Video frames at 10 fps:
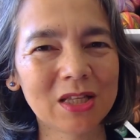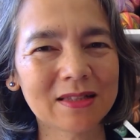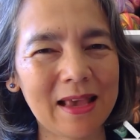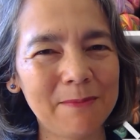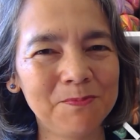the
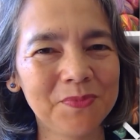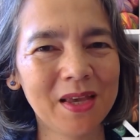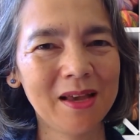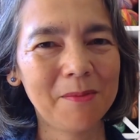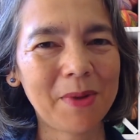same
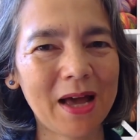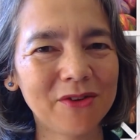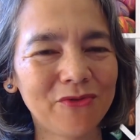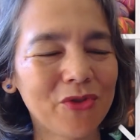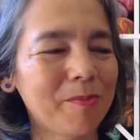
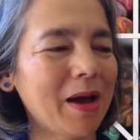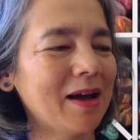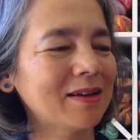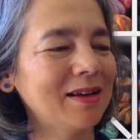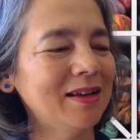pattern for the
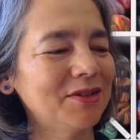back.